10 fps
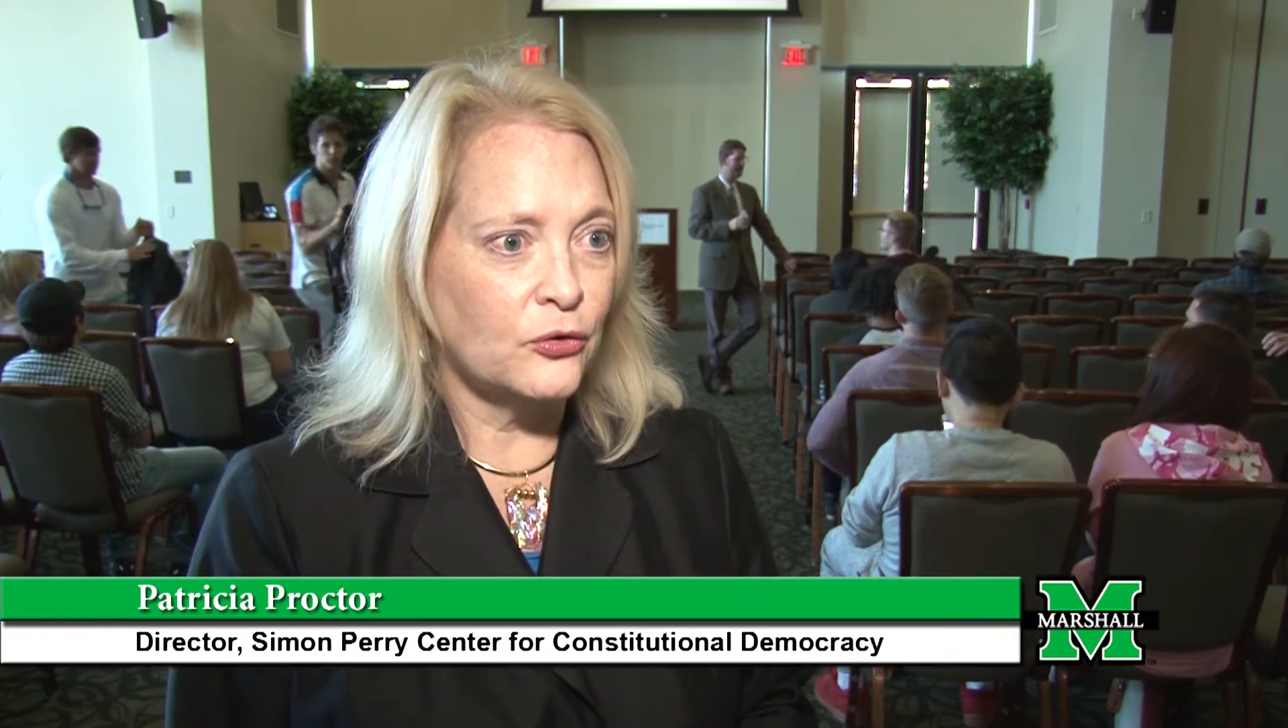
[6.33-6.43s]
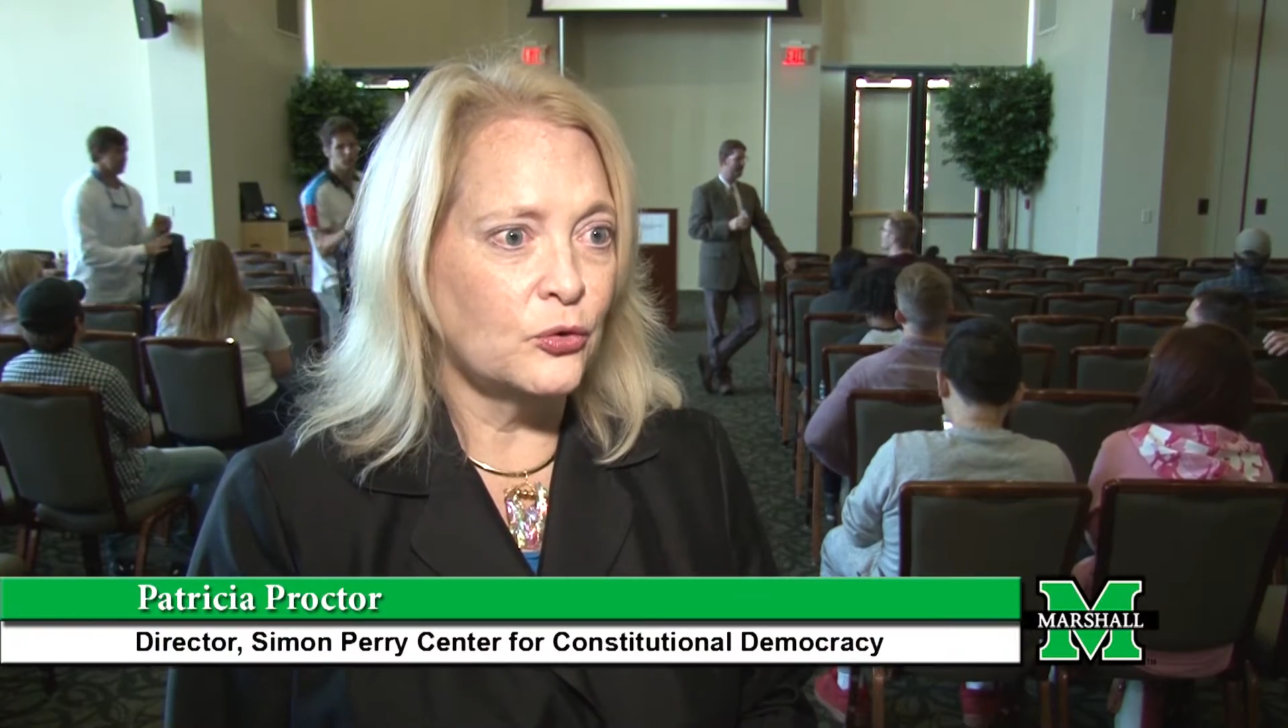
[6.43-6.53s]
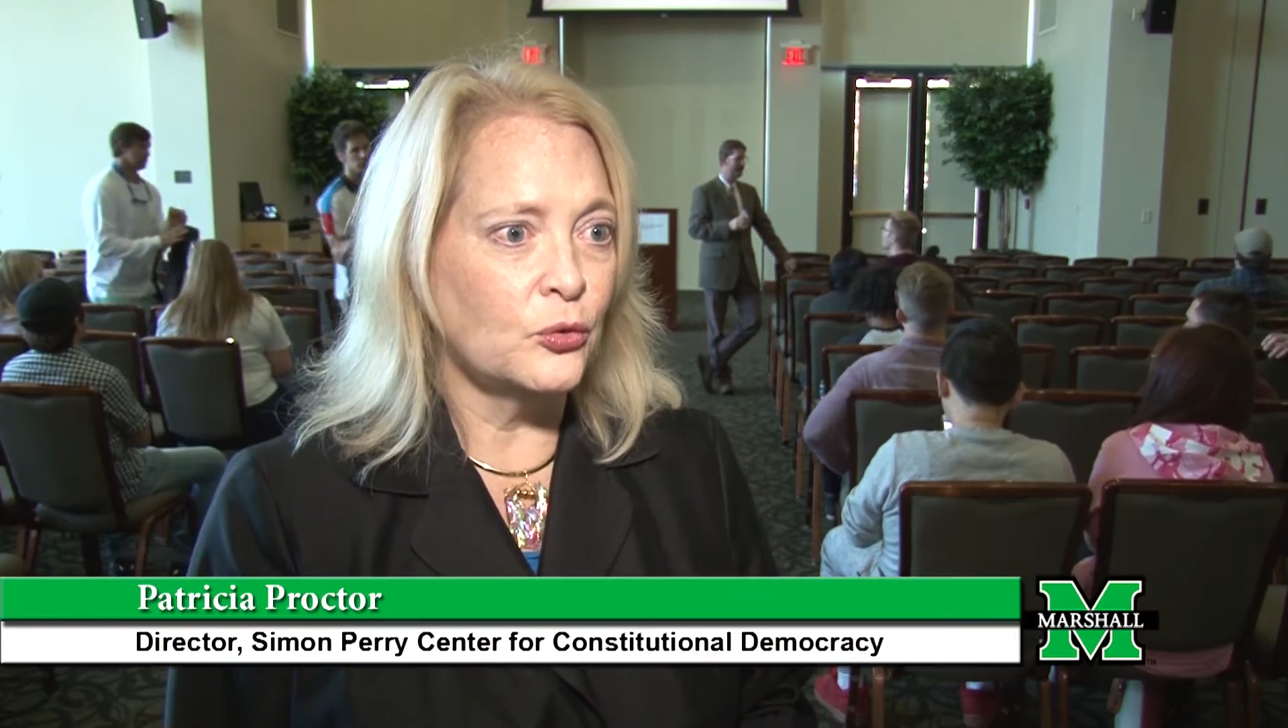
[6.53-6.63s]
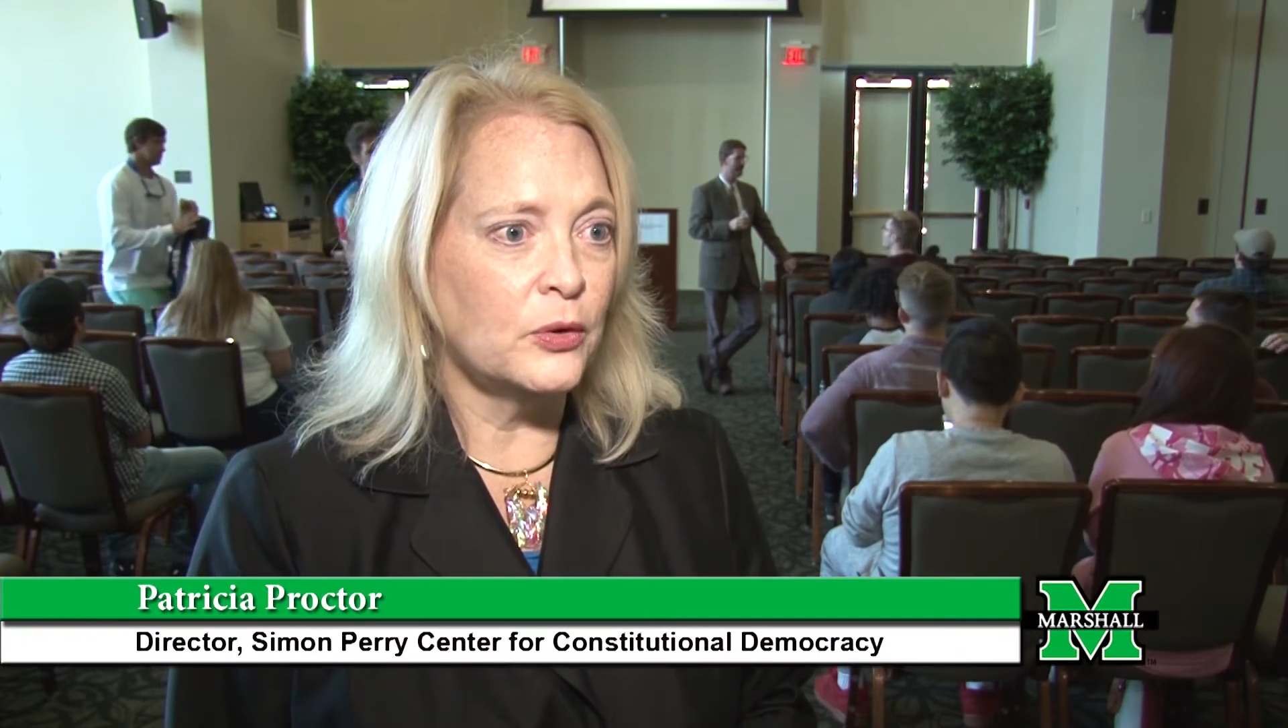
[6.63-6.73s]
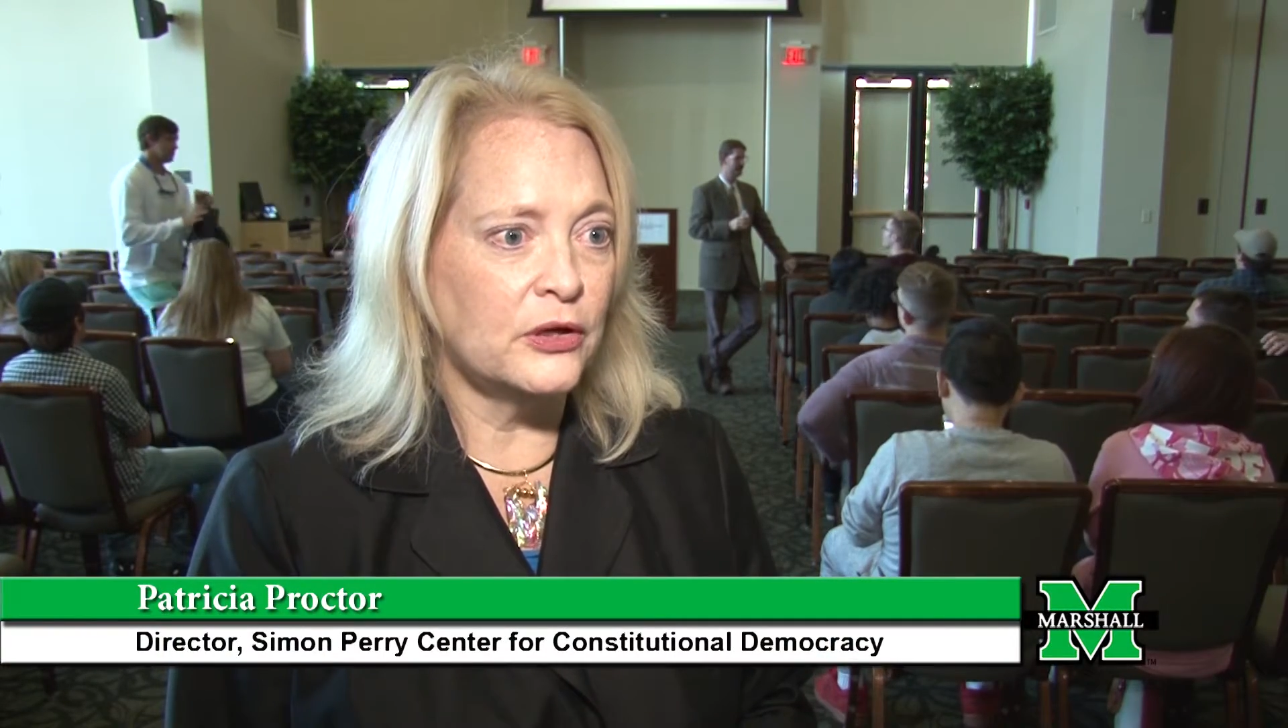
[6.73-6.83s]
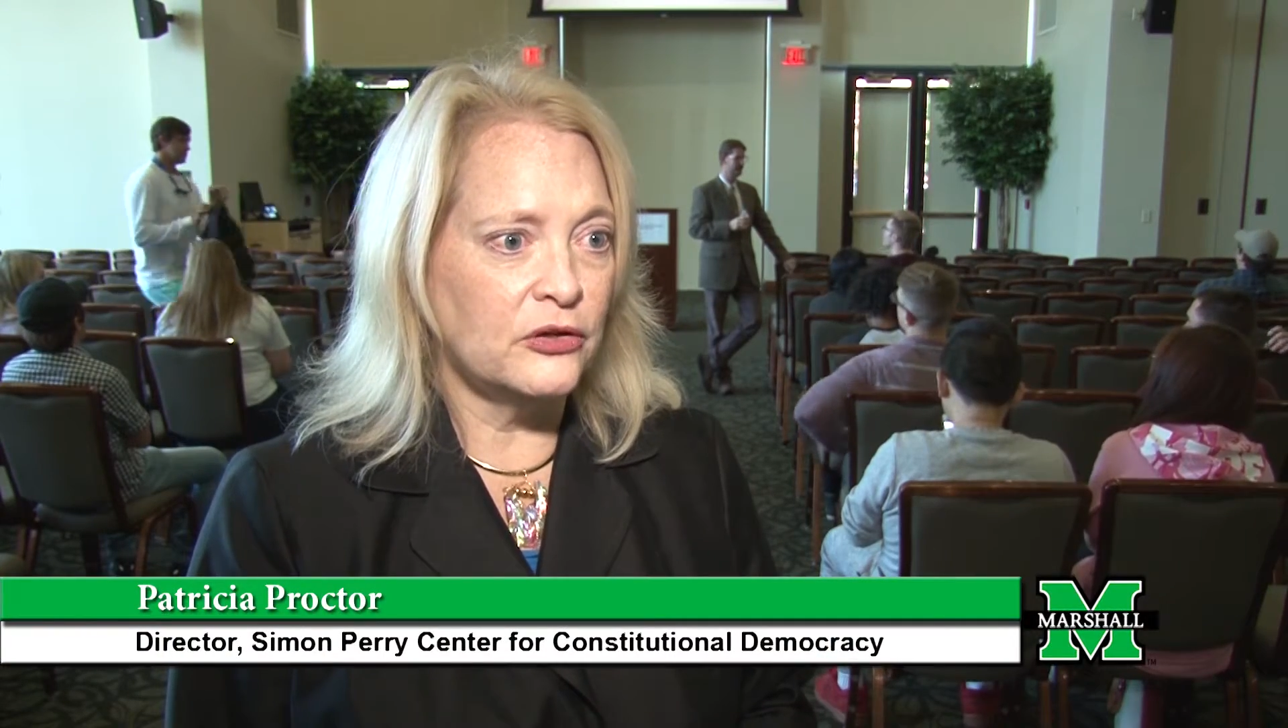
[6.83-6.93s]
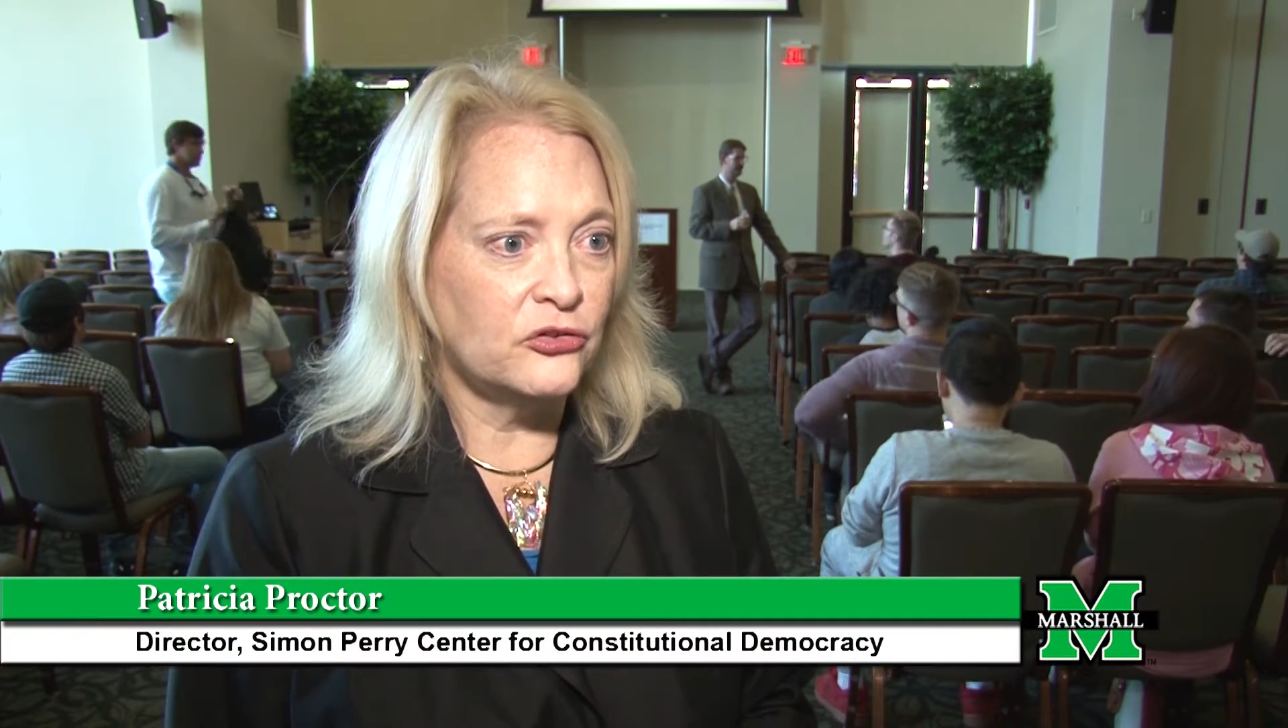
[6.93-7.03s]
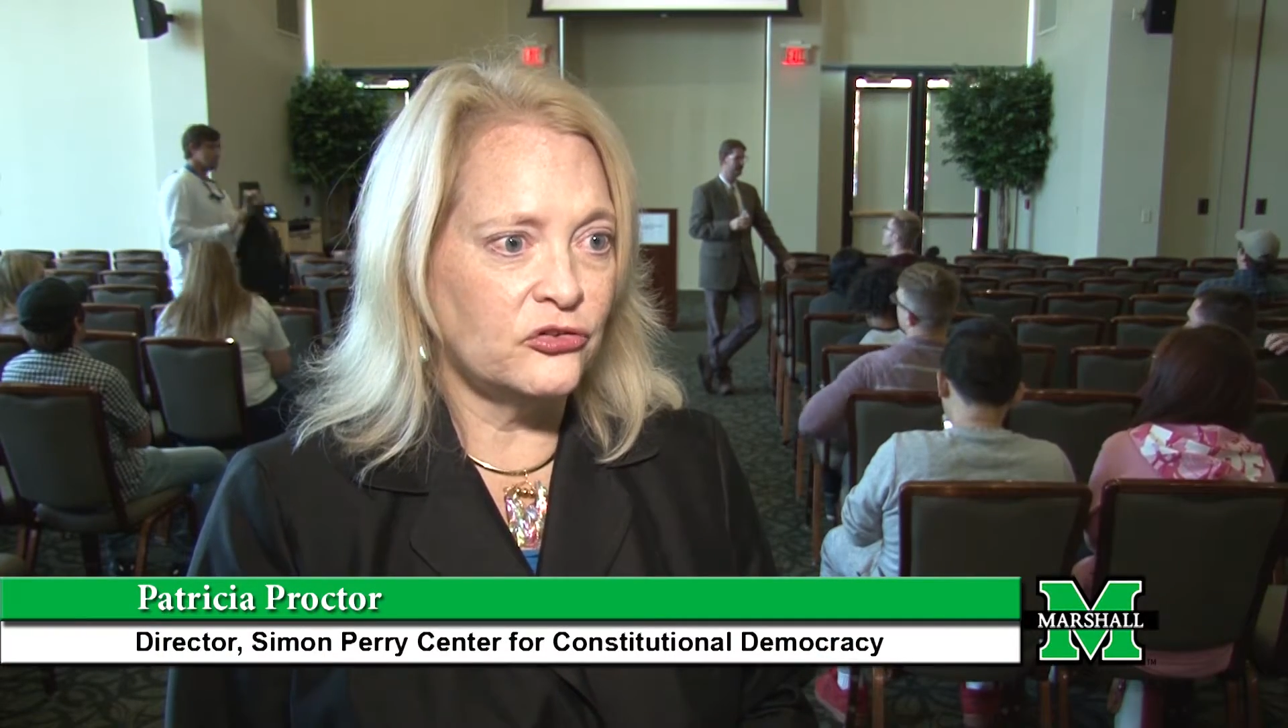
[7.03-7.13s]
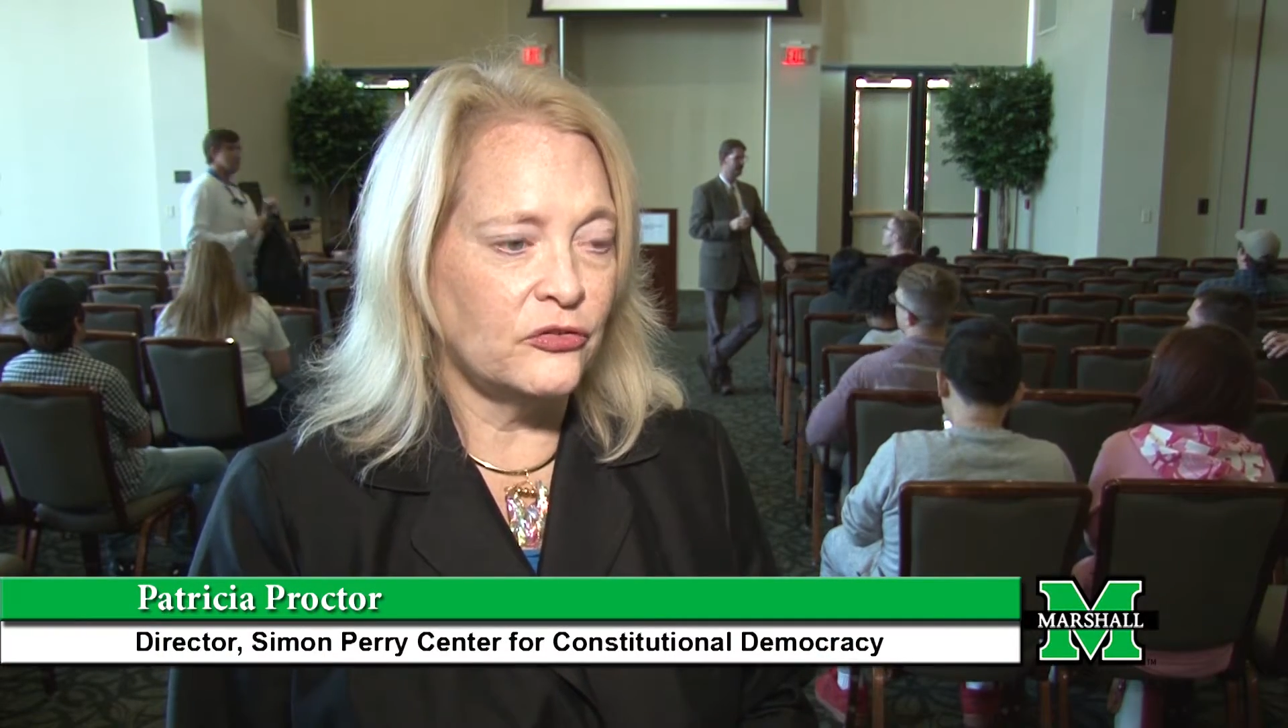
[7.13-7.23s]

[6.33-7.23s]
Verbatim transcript: who is